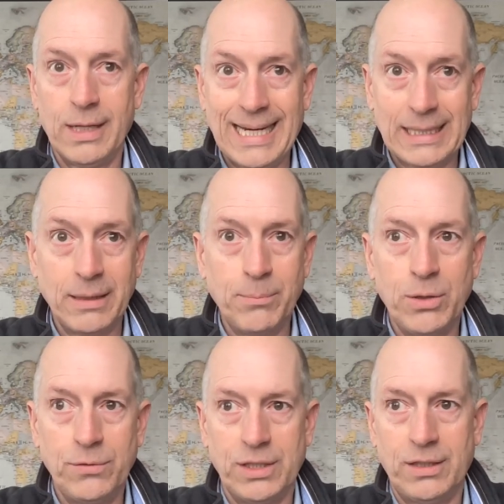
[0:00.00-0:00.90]
likely
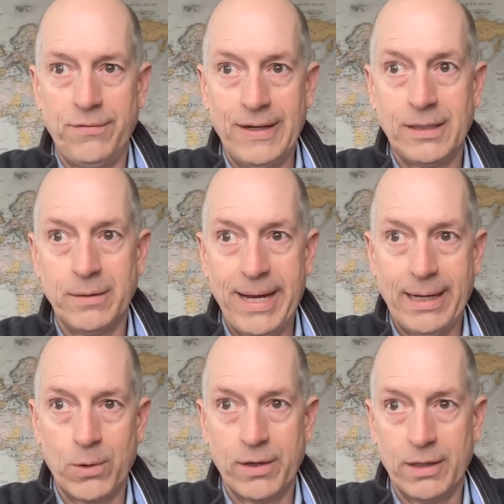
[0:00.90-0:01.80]
moves that the Fed can
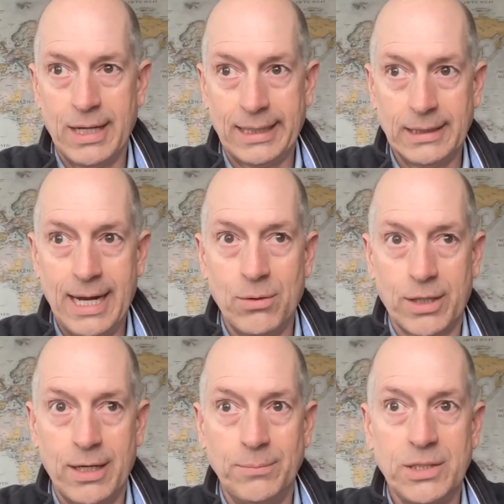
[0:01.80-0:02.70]
make? What are the likely
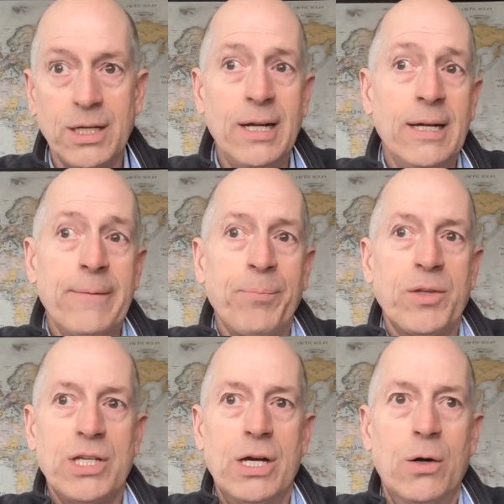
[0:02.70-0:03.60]
outcomes?
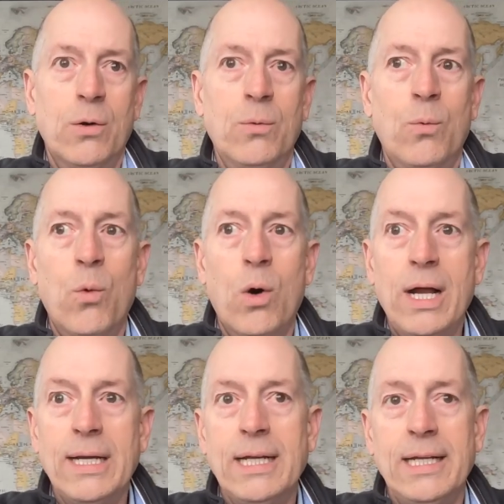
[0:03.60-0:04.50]
So
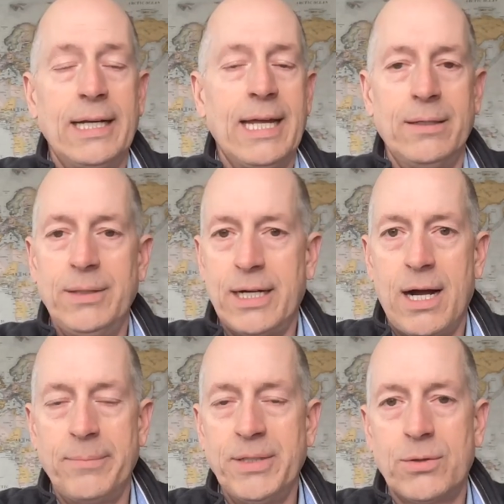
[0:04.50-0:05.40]
one, and again,
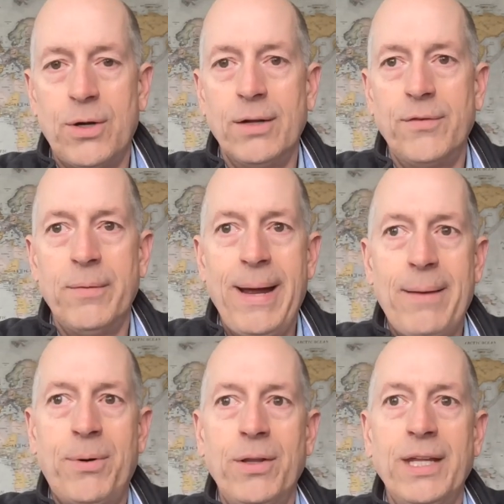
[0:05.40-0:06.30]
economists are all over the
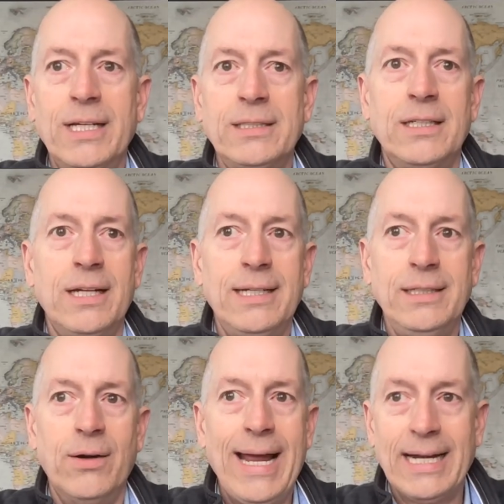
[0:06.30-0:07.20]
map on this, and, and
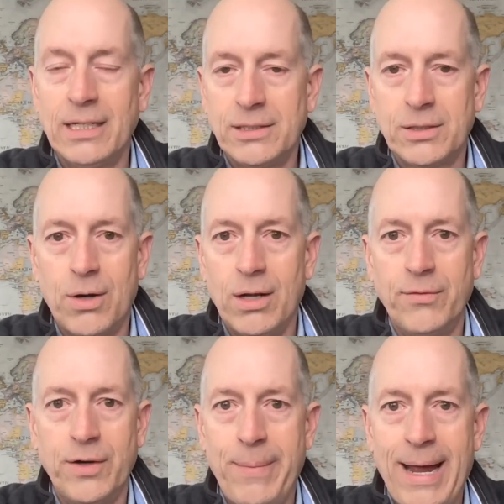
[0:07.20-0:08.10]
you know, analysts are all
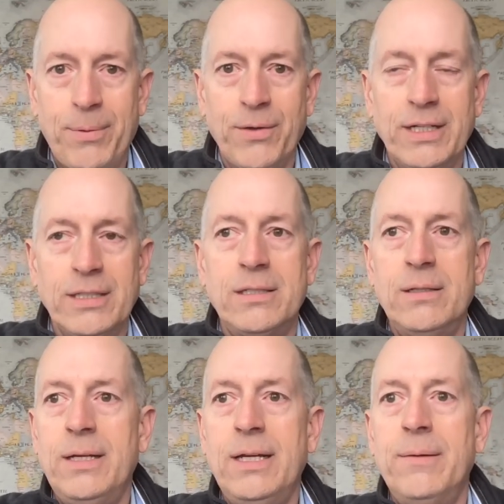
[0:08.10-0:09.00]
over the map on this.
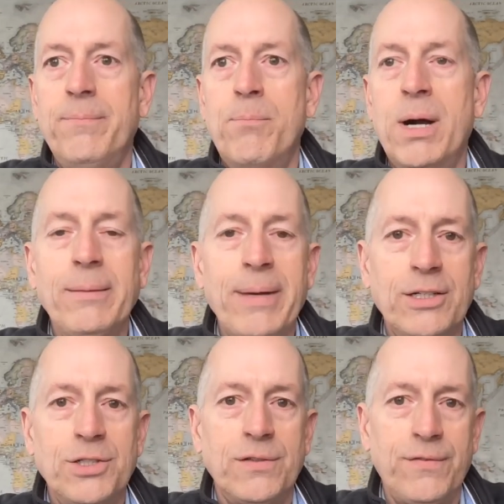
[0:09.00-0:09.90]
Money
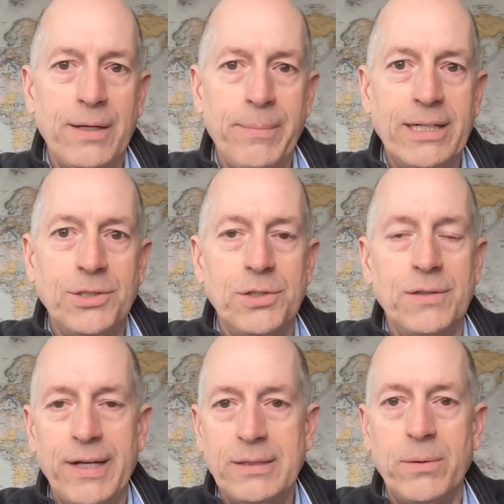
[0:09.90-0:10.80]
managers, fund managers,
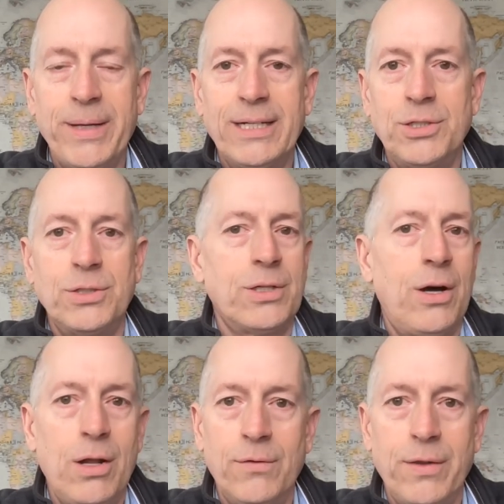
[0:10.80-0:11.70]
investment managers,
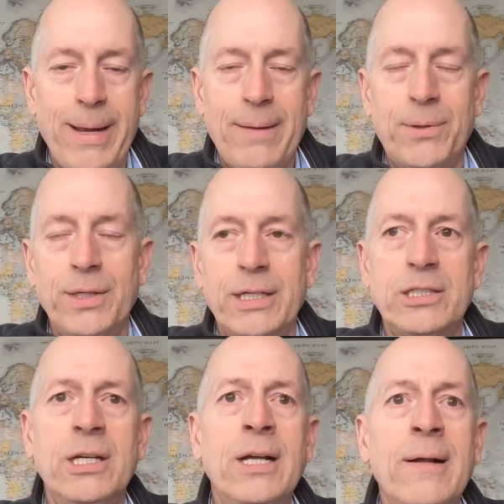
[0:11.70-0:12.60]
all over the map on
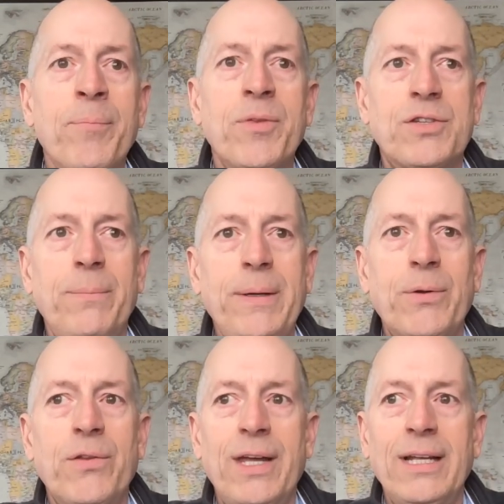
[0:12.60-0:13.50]
this. Some
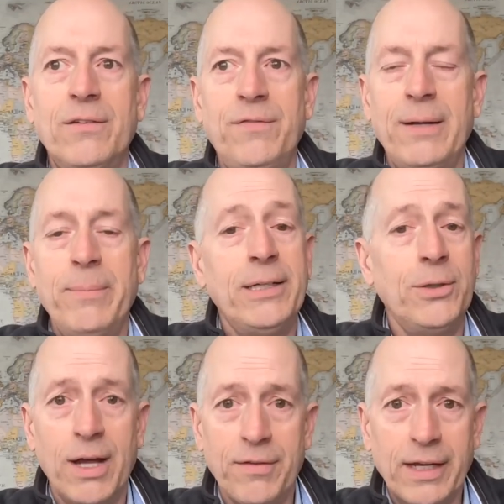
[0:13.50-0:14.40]
people think the Fed may do
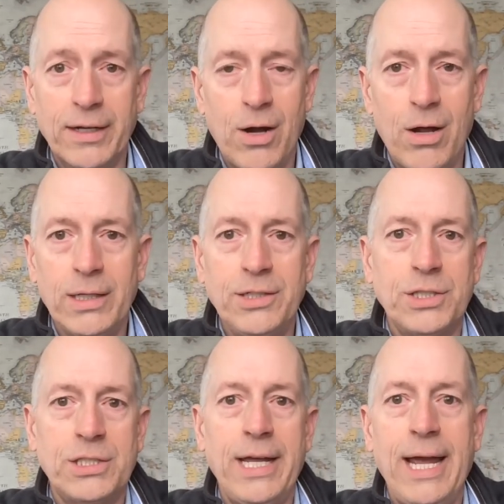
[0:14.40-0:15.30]
nothing at all and
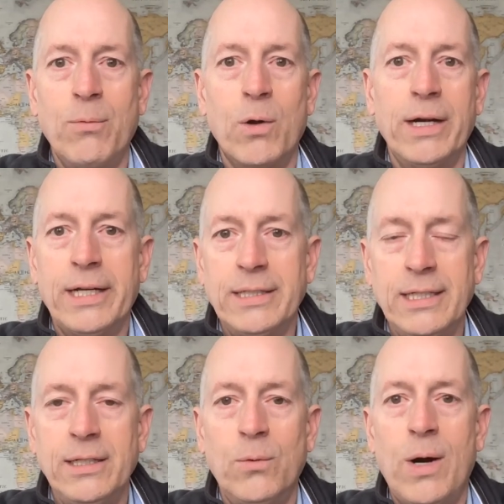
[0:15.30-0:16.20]
just say, hey, we're going to
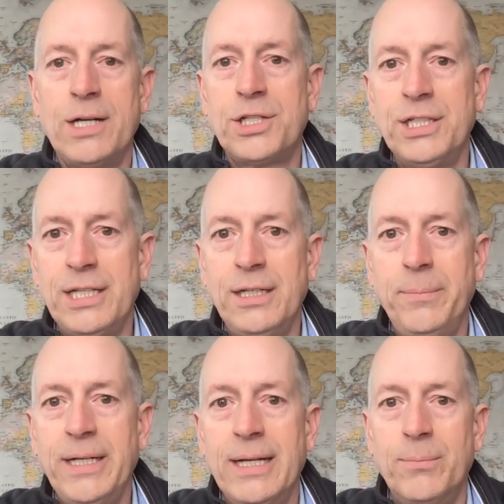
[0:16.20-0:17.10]
continue to watch, continue to
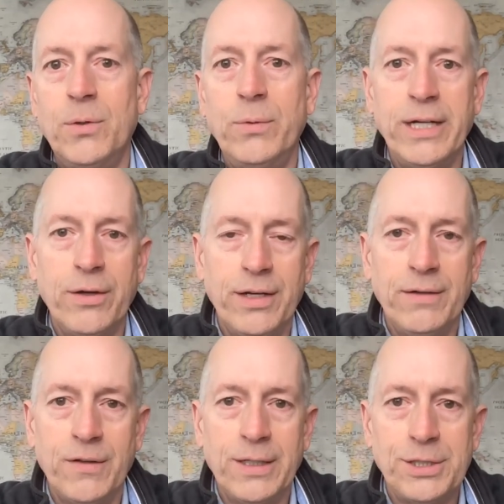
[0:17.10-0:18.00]
be nimble. We know that
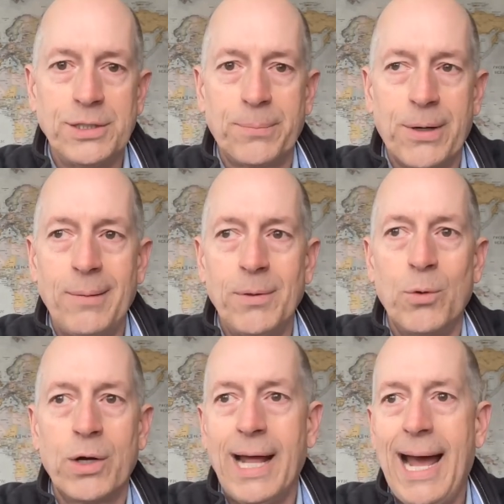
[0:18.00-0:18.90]
inflation's a problem.
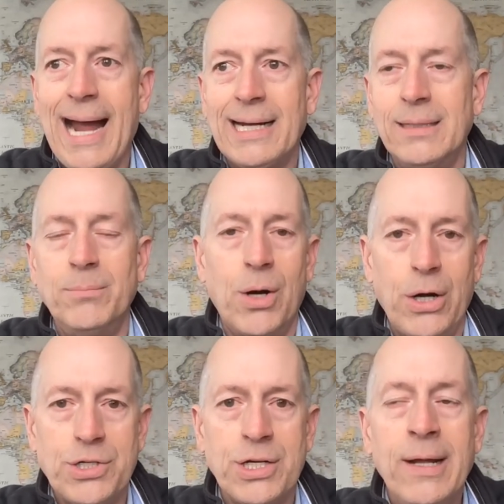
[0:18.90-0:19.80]
We're going to act in
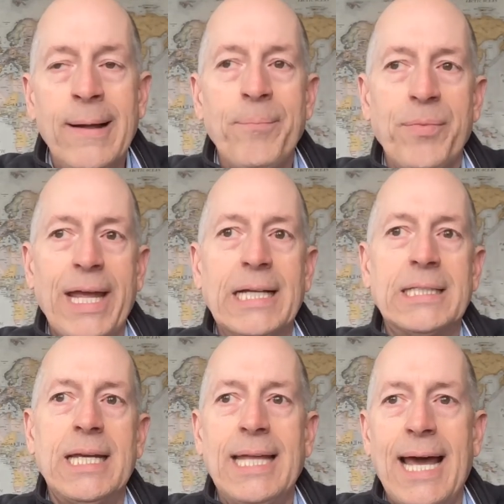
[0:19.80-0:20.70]
March. They could
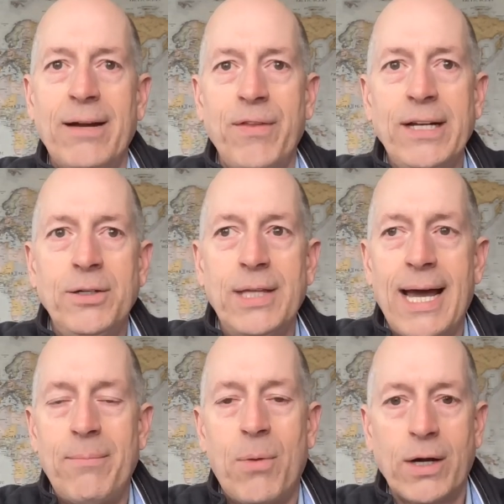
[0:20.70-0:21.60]
say that. If they do
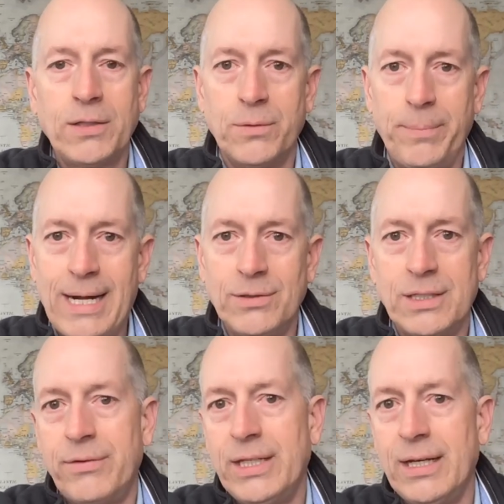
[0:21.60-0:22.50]
that, markets will
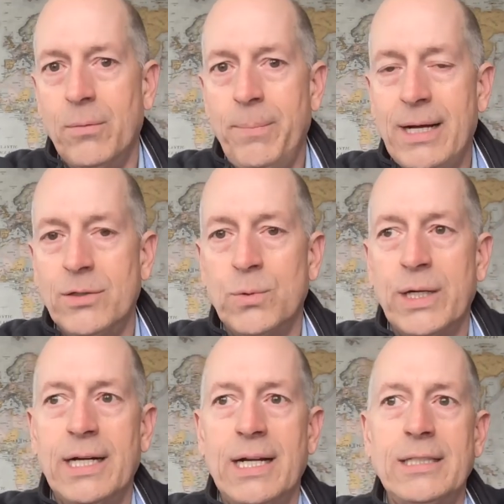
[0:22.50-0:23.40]
bounce, everything will bounce. We'll
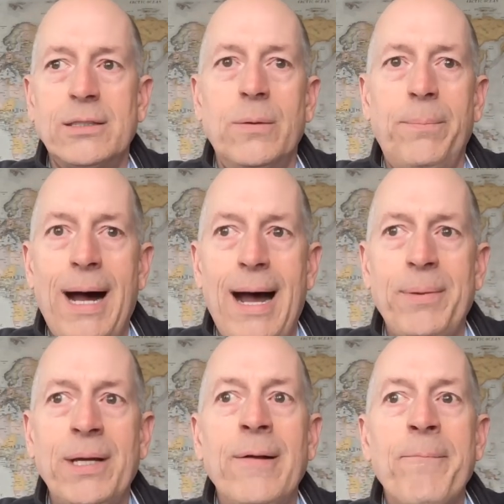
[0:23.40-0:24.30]
get a nice little
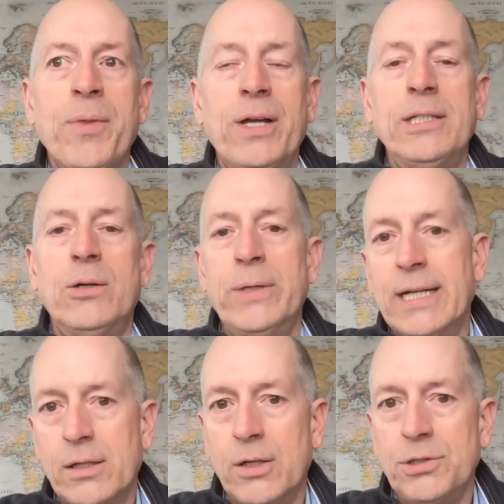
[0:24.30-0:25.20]
pop until we
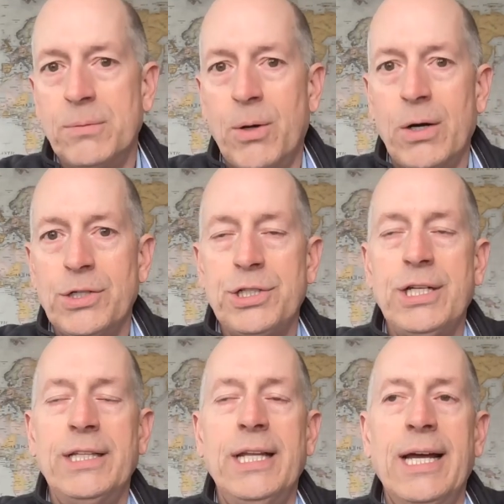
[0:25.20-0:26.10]
get close to March,
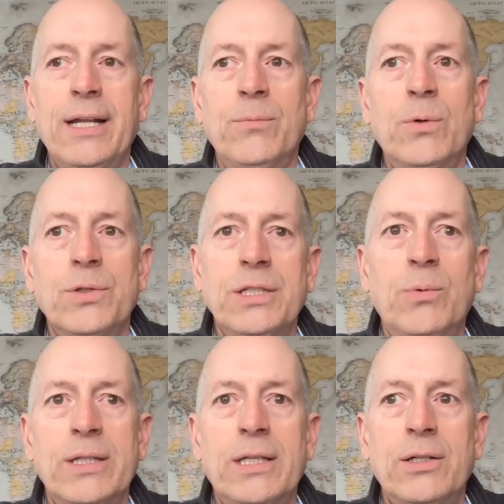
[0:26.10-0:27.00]
and then we'll see
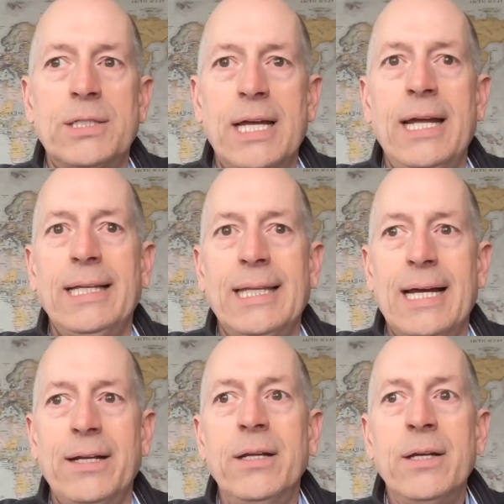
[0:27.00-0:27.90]
what they're saying then.